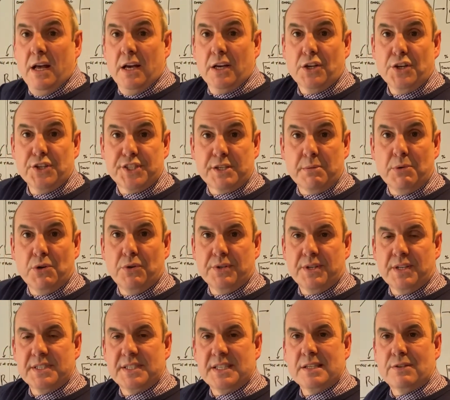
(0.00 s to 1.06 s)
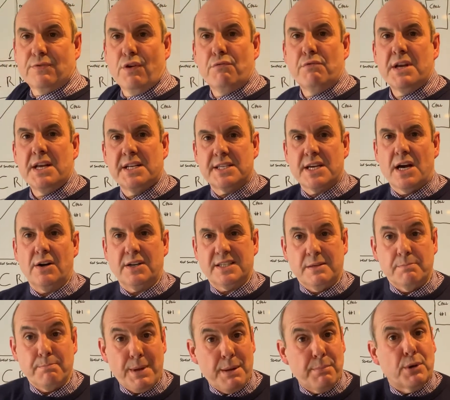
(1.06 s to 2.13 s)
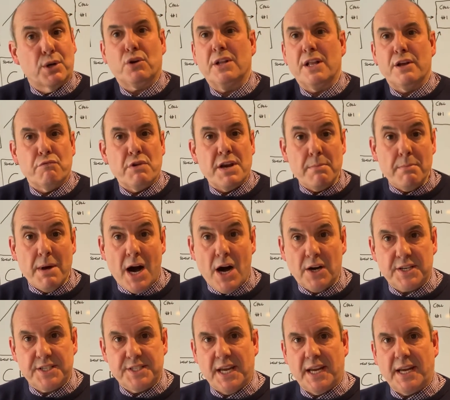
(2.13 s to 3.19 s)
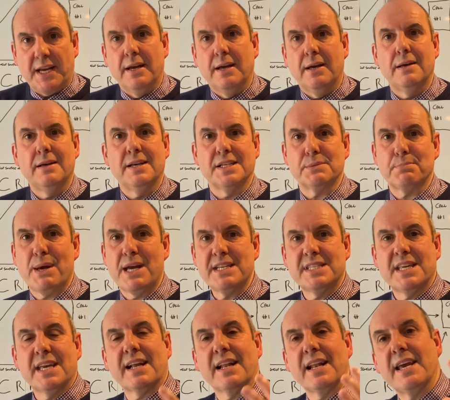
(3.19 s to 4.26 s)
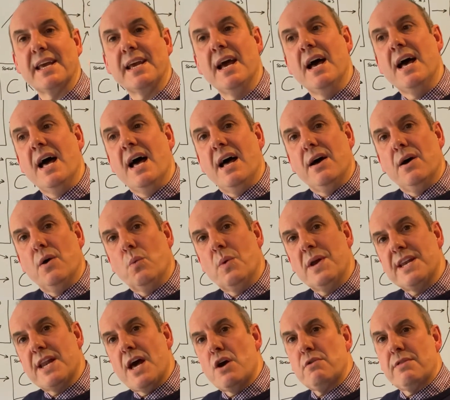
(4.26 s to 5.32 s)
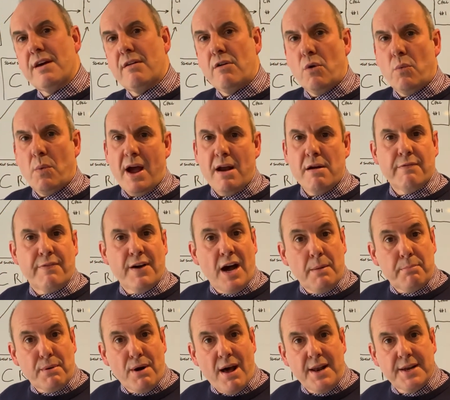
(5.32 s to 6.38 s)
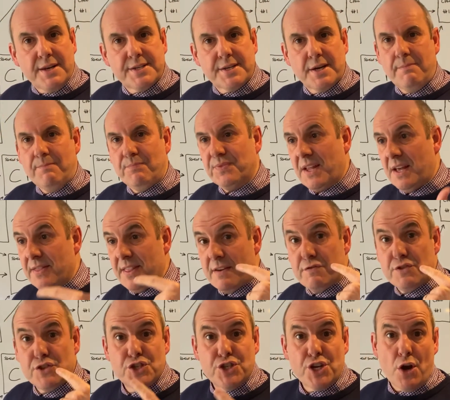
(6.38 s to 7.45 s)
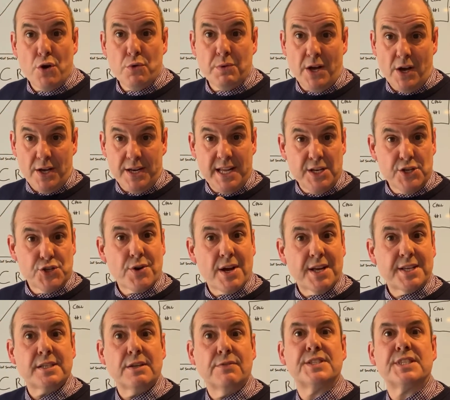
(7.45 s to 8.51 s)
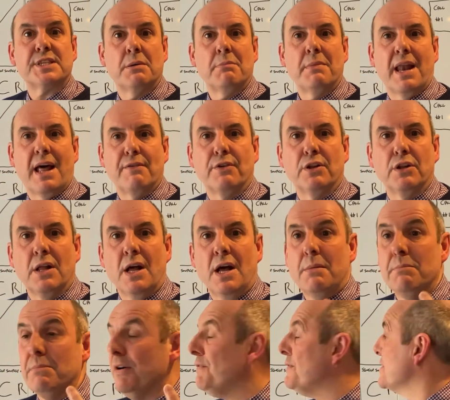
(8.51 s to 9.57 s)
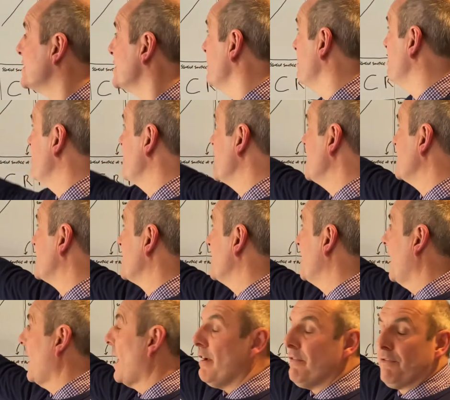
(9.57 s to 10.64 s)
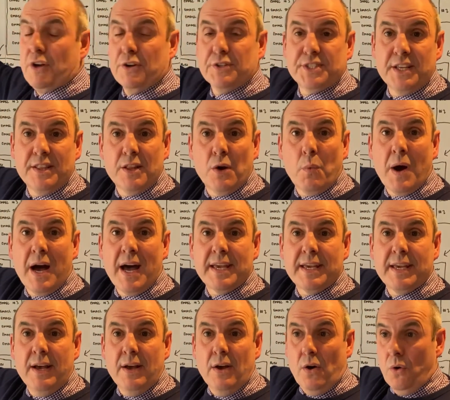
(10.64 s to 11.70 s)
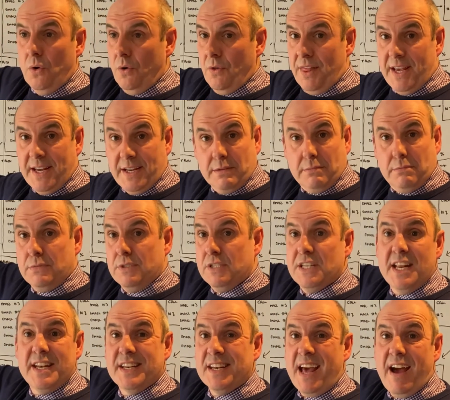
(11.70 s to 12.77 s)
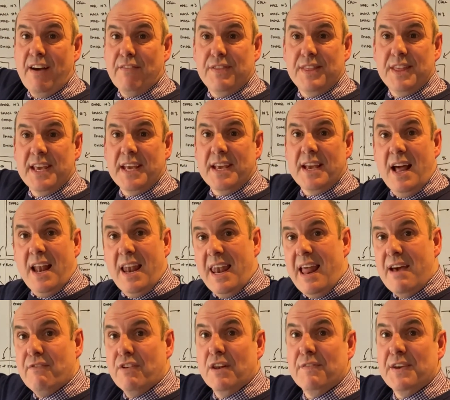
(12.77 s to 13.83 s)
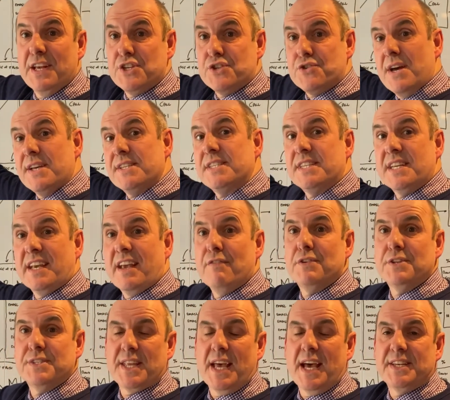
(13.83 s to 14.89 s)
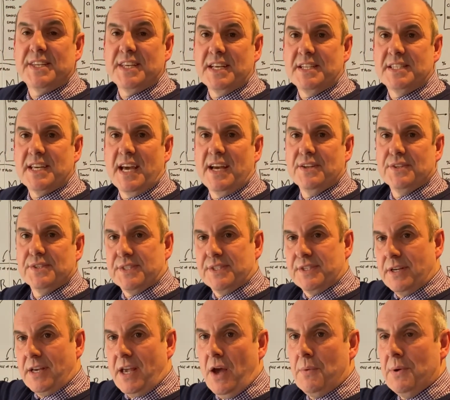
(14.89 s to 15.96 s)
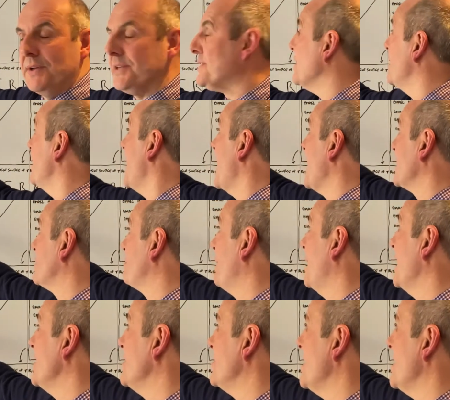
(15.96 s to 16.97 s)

custom audiences for retargeting. People call it remarketing. It's basically, we know they're aware of our brand, they've shown an interest of some level, but for some reason life got in the way or they didn't have the level of interest to give us their details to go into the next page